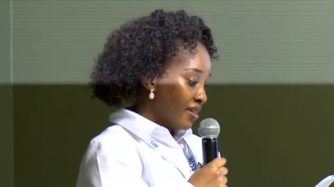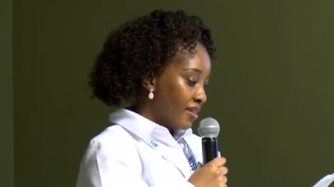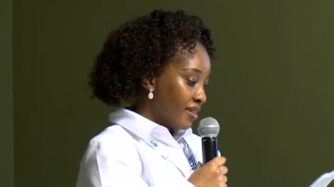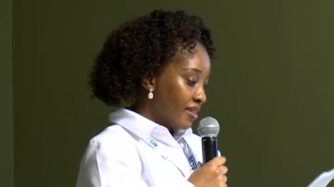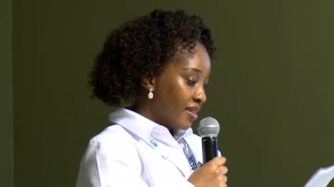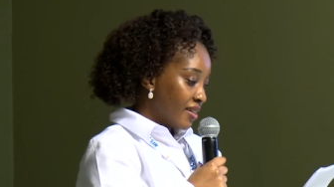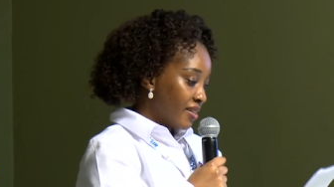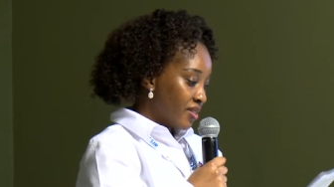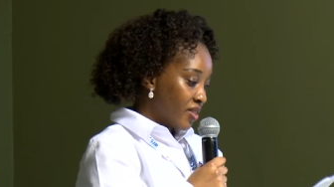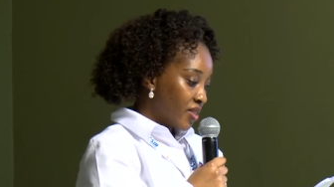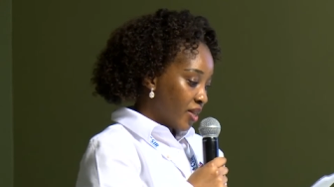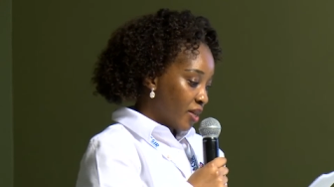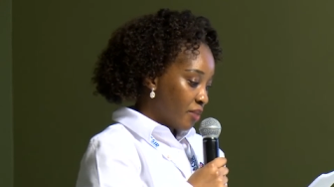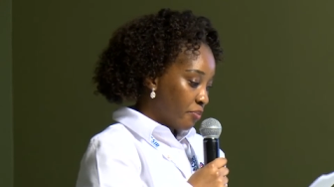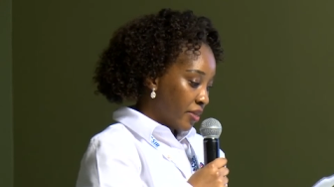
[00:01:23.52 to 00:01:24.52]
Dennis
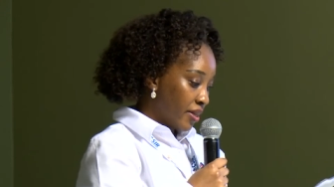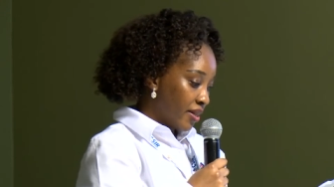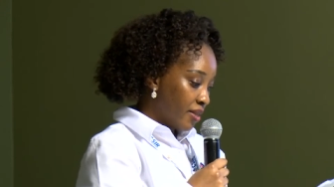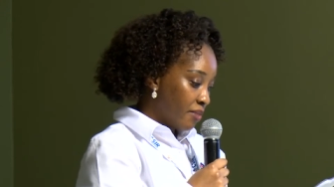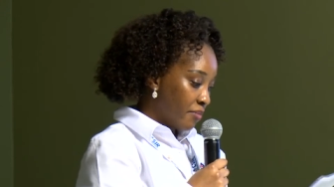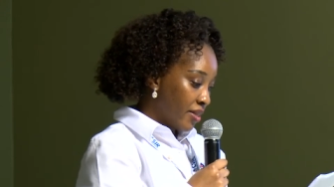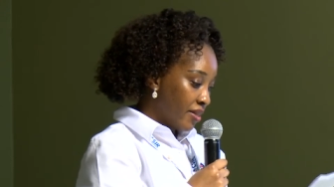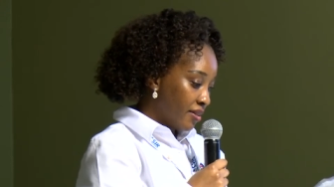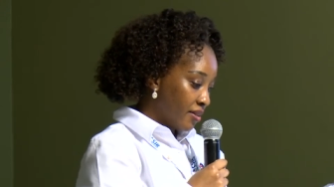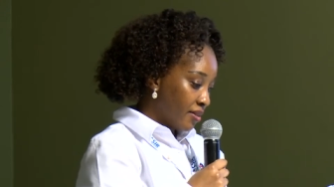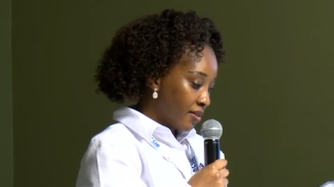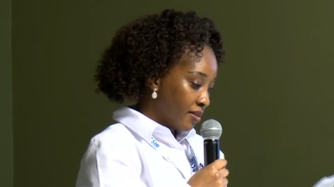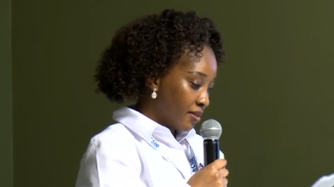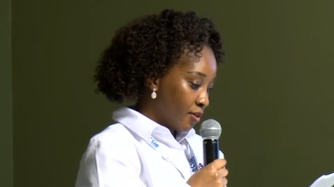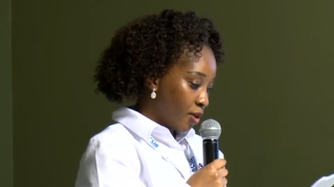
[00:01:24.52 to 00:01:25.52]
J. Picard
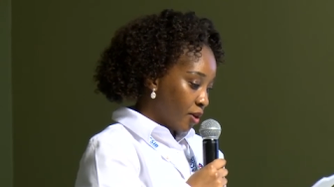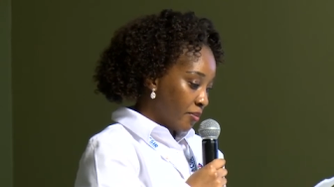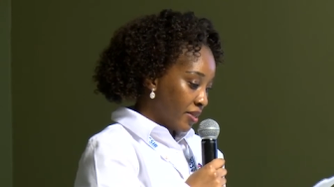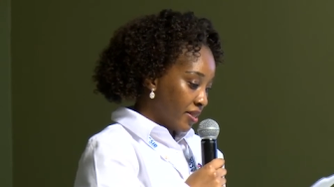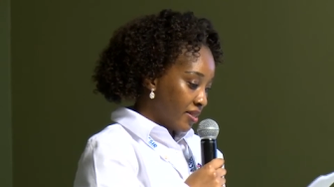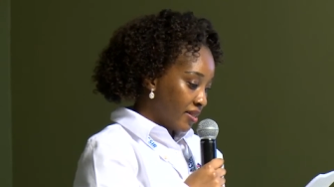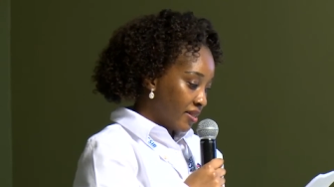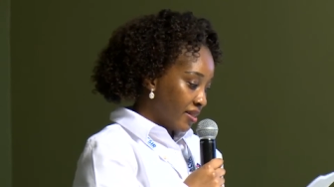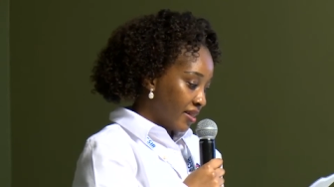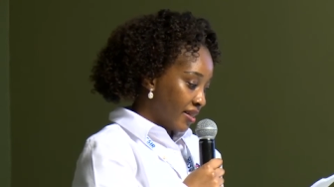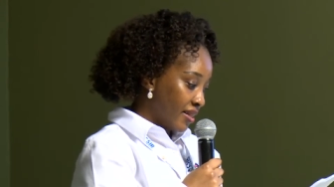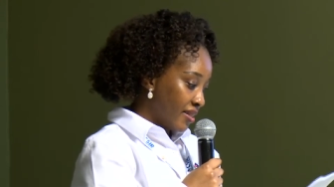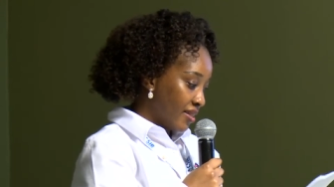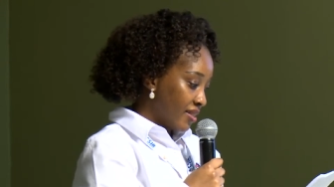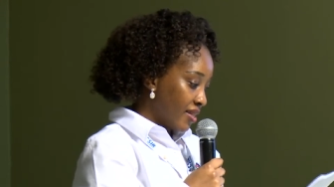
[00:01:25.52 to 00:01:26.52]
Medal Committee
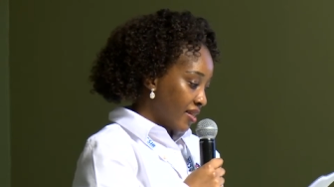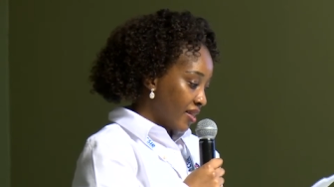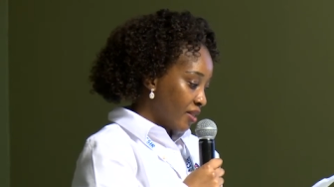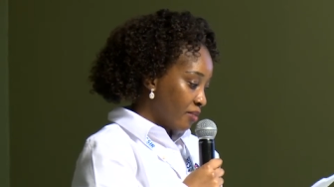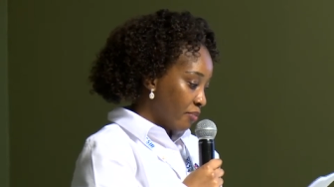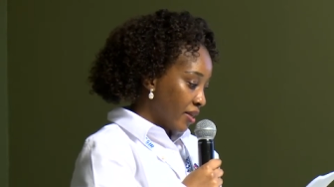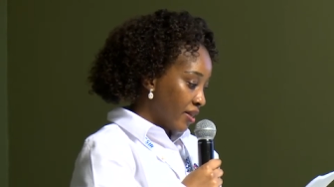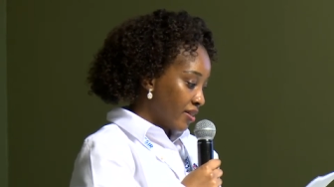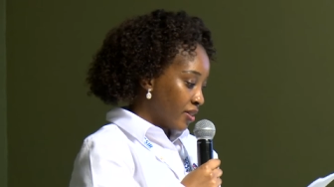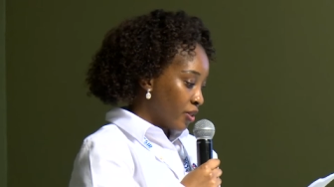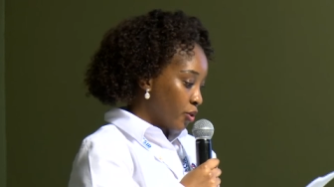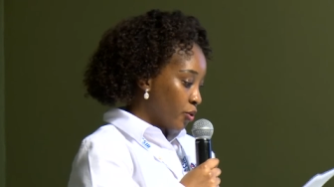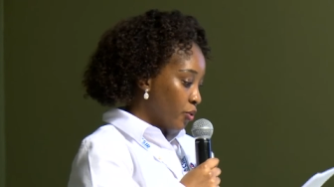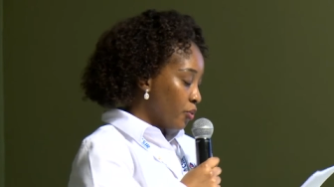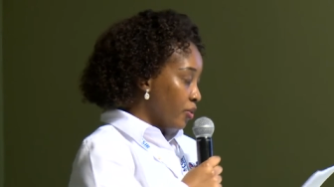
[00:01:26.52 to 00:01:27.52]
and has taken part in
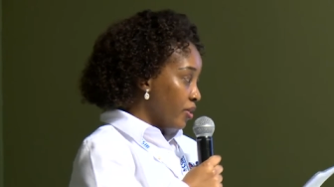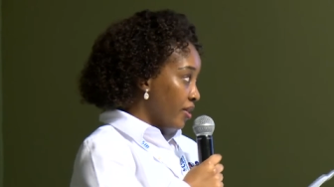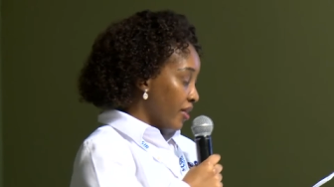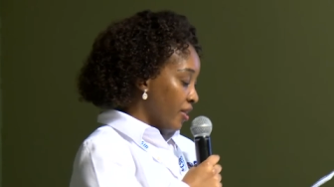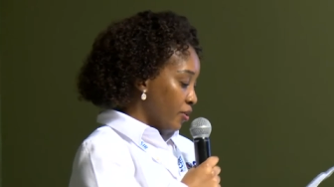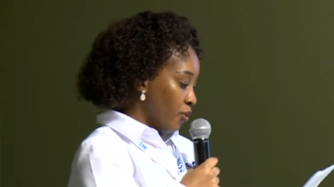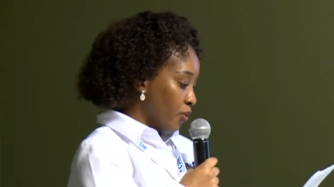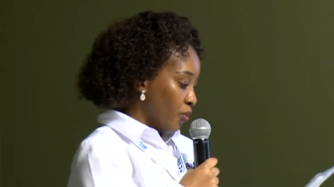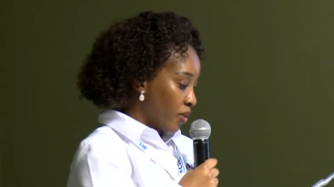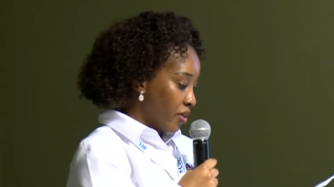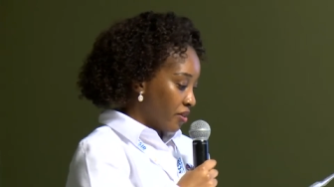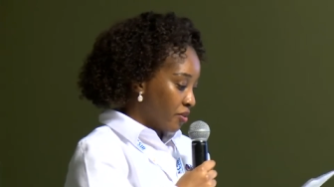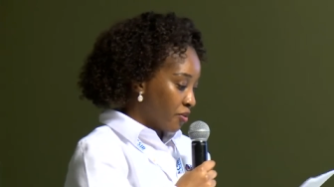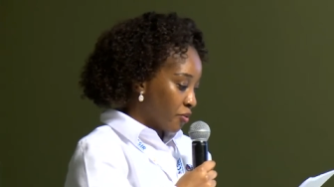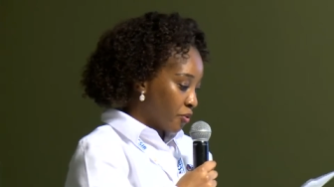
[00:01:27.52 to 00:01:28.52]
two NATO
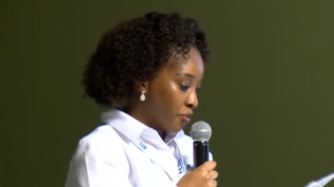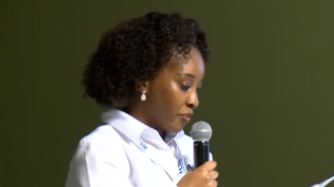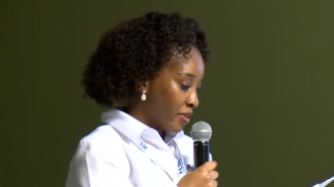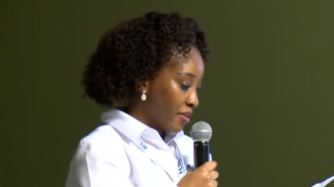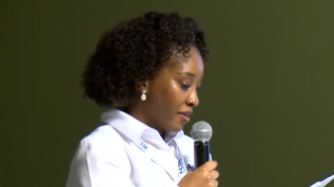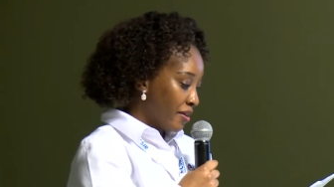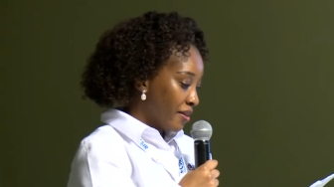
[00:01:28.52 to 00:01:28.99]
working groups.